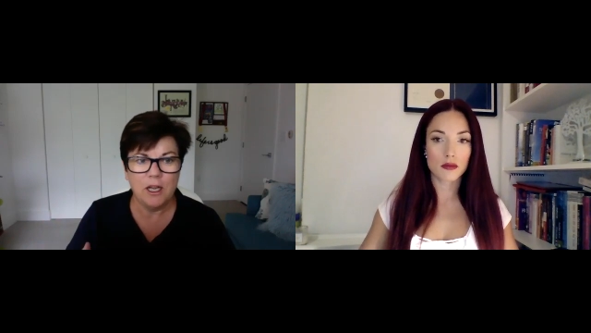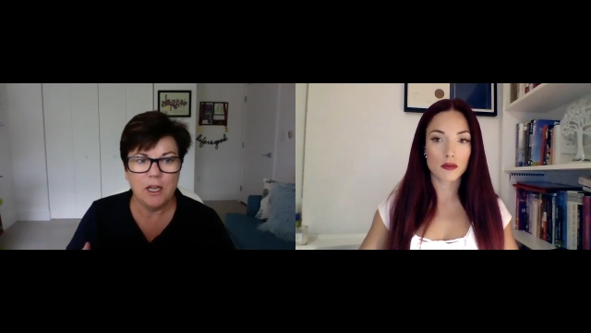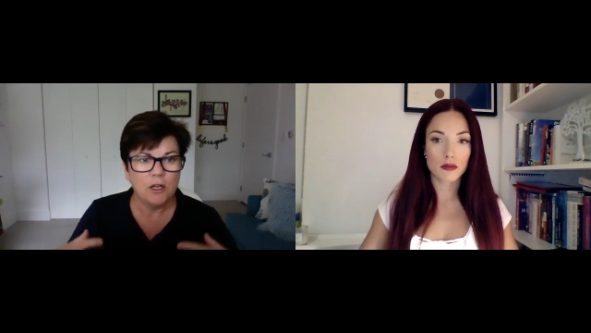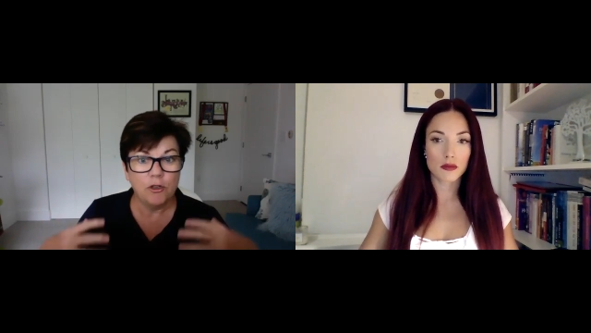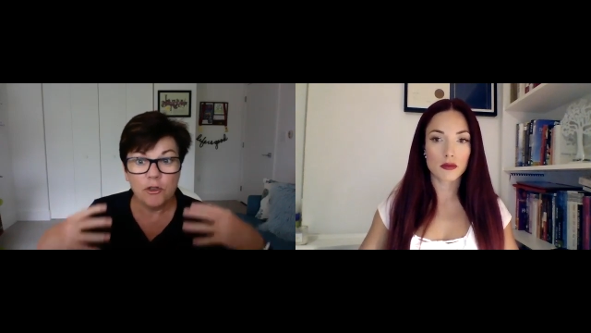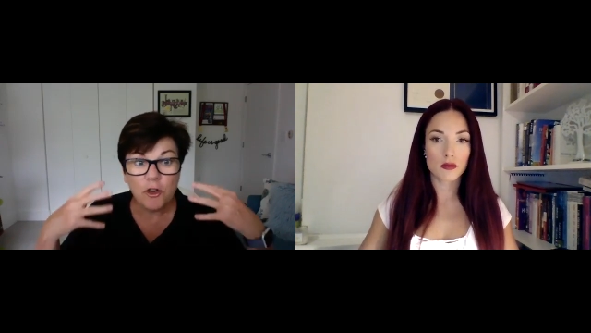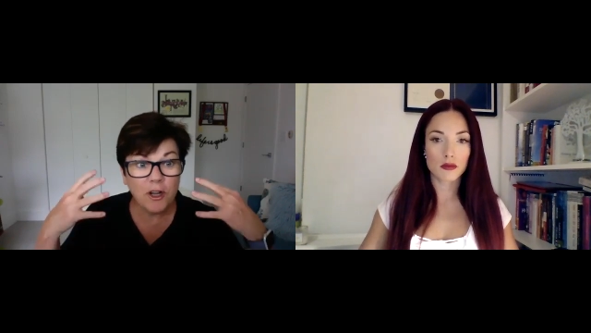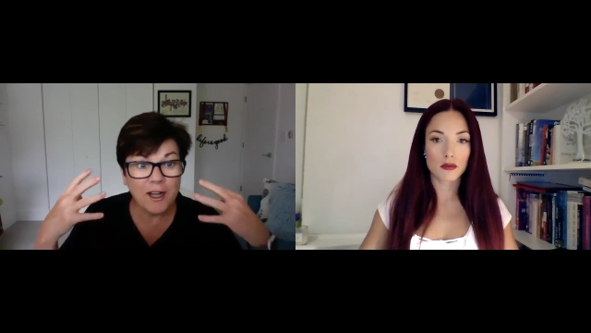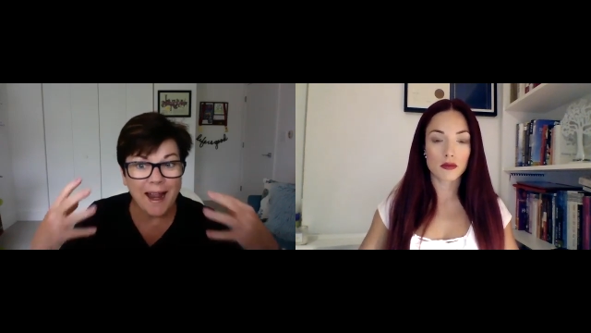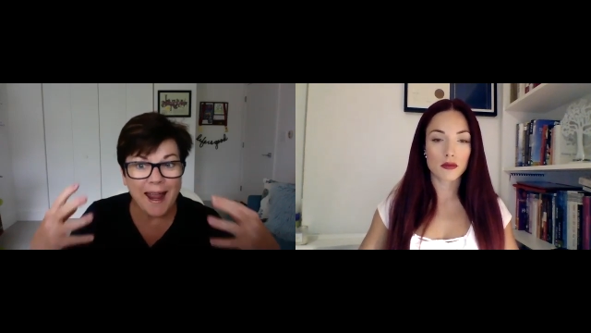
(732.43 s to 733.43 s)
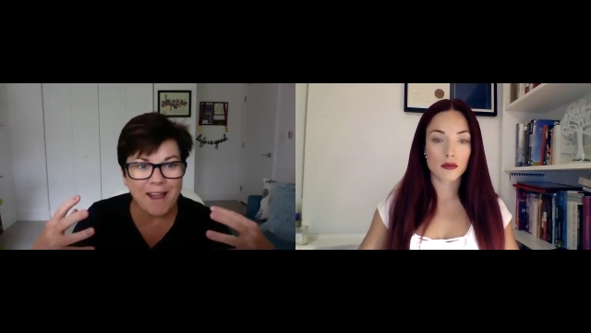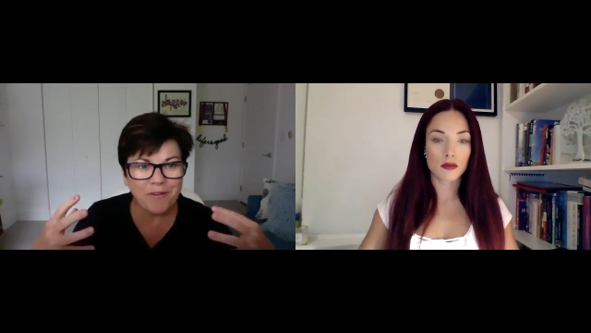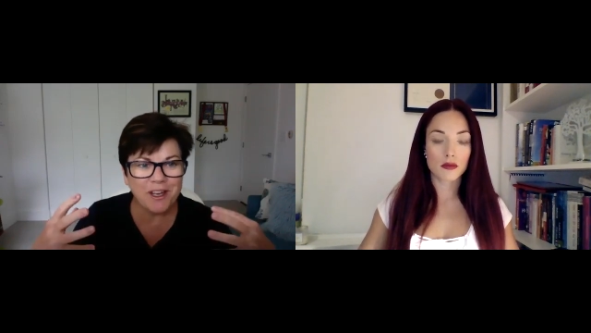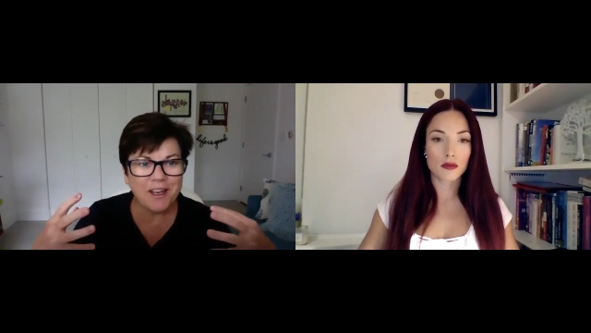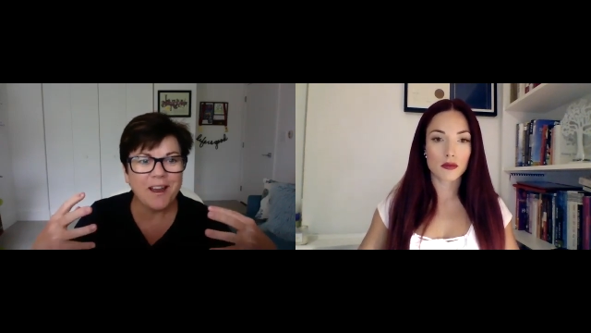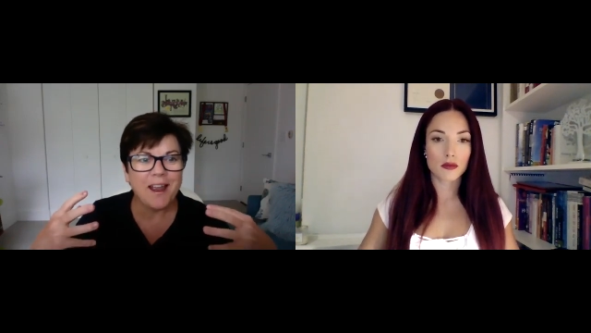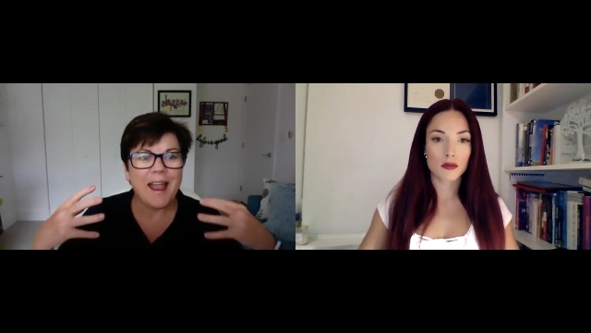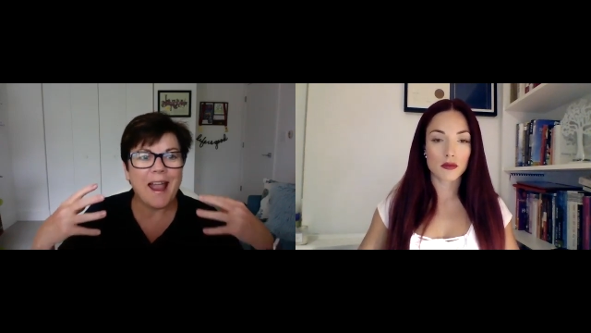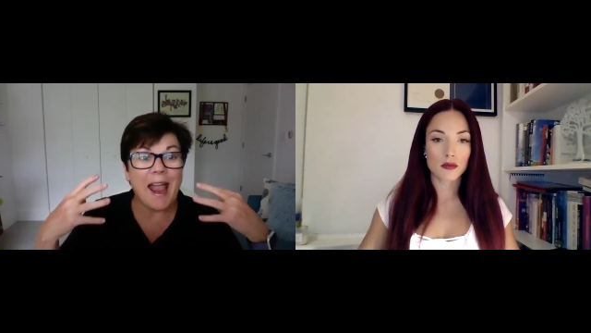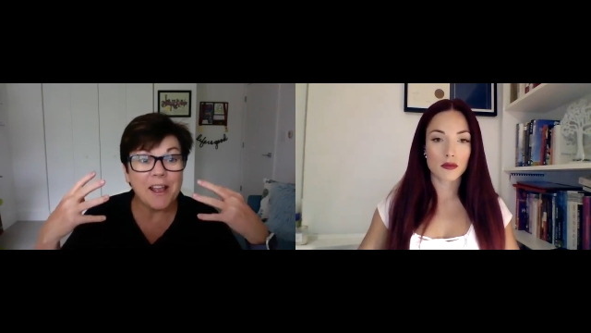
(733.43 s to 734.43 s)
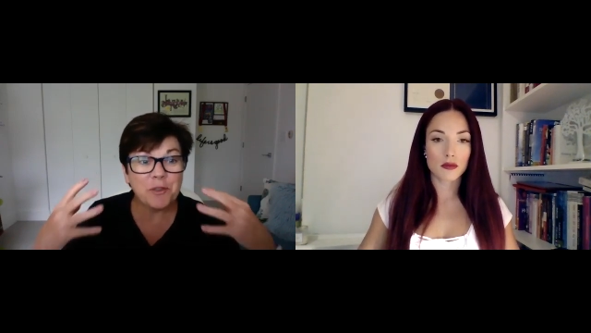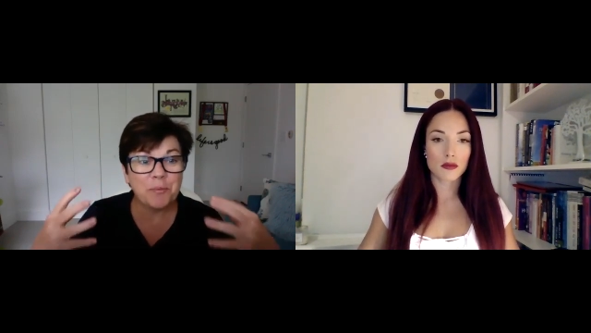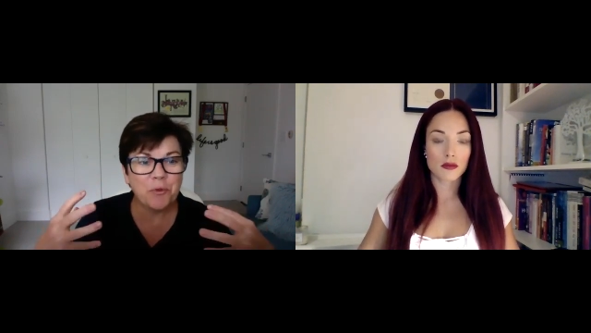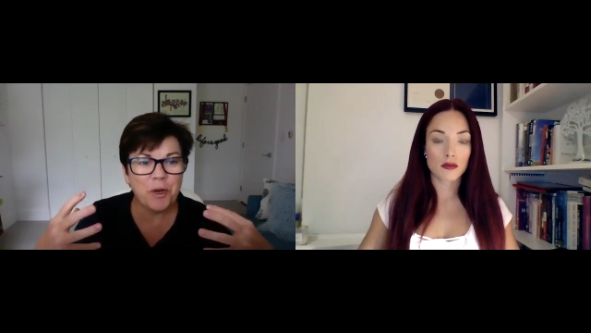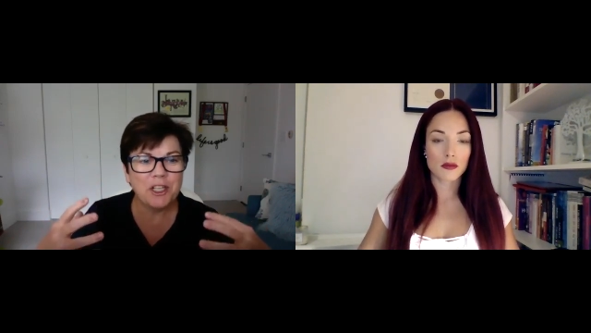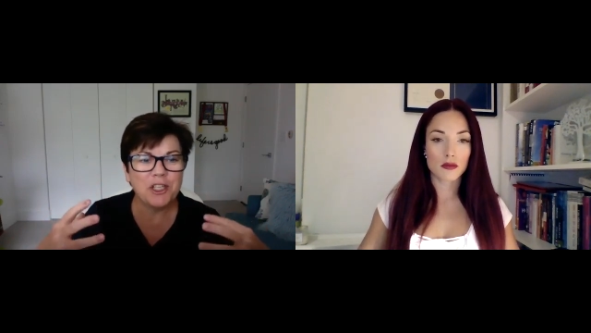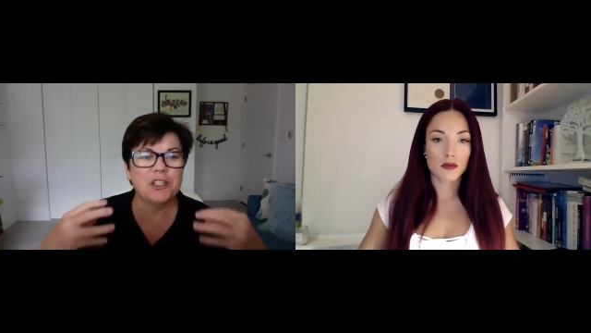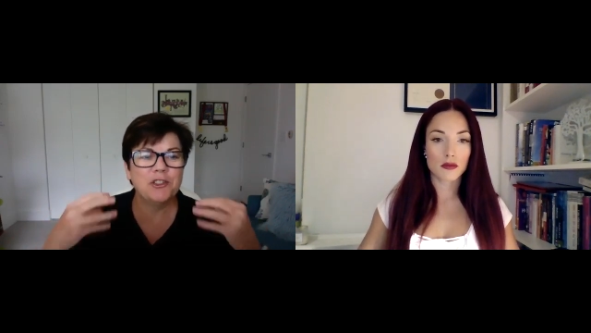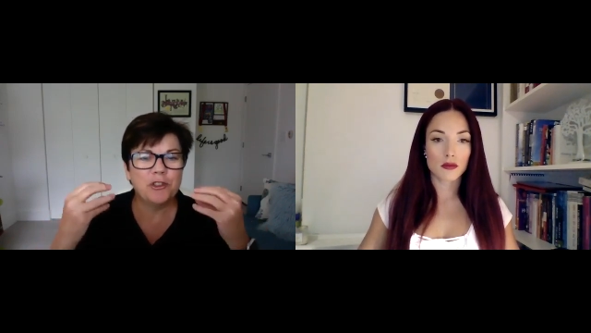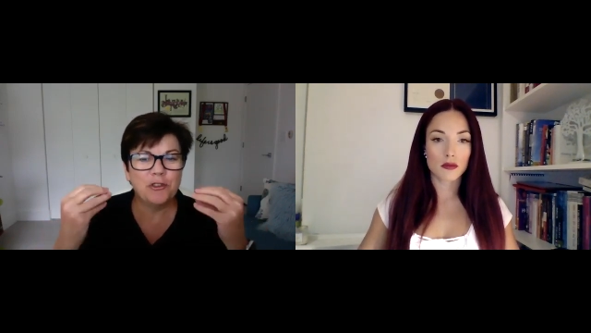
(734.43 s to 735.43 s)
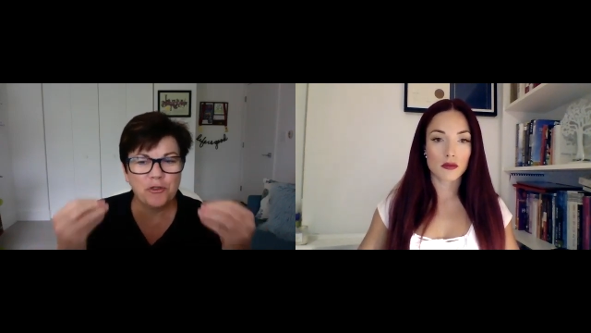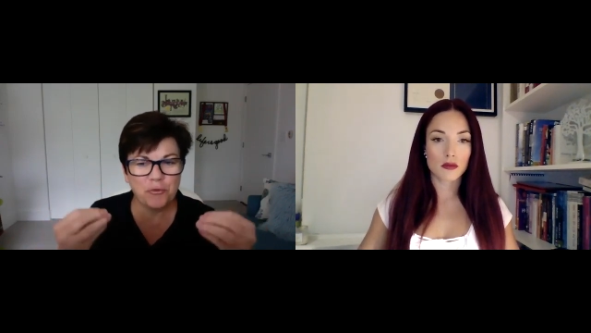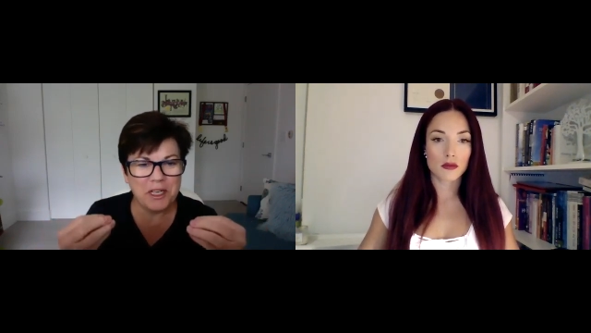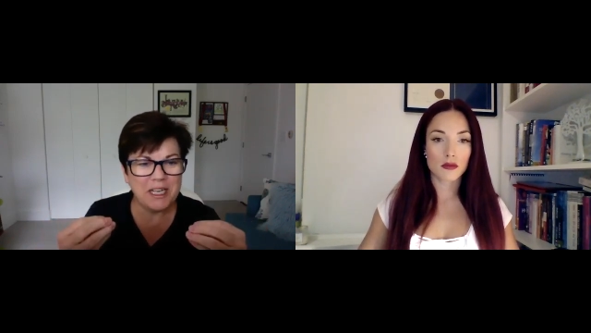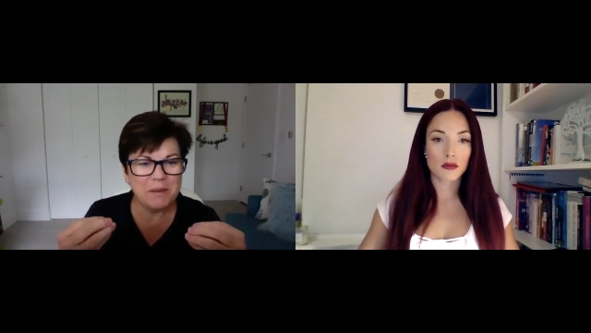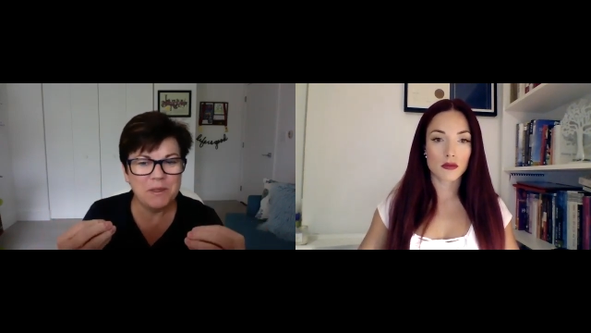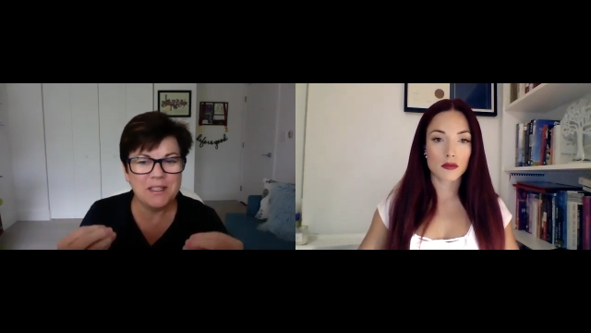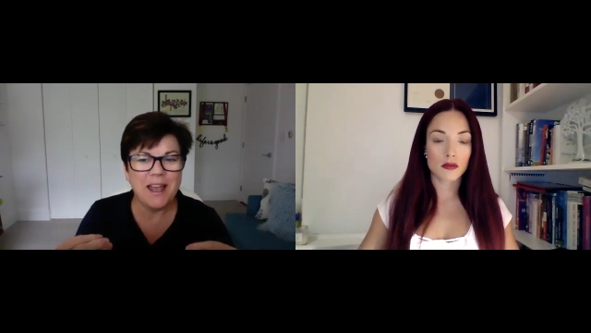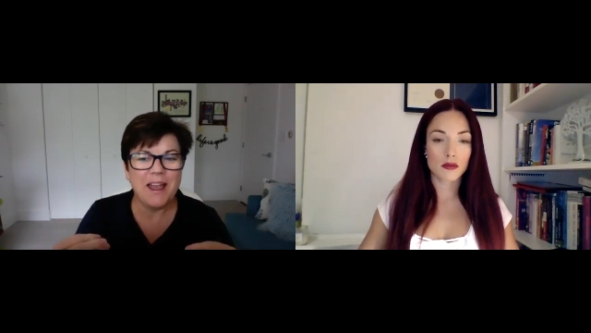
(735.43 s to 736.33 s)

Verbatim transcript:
Speaker 1: And you started having aspirations and dreams